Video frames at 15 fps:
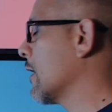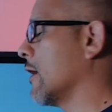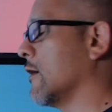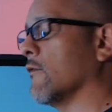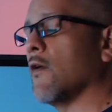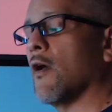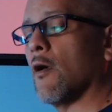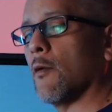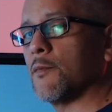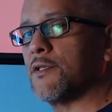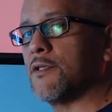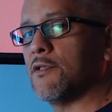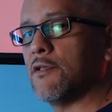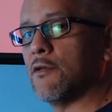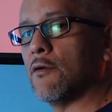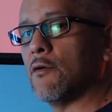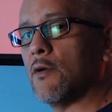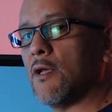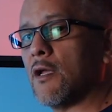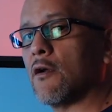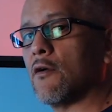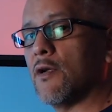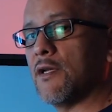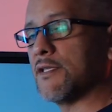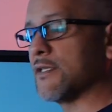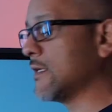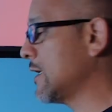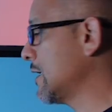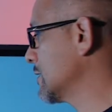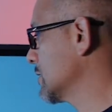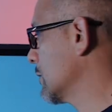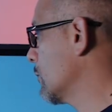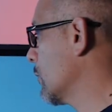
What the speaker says: kind of helped to increase the days on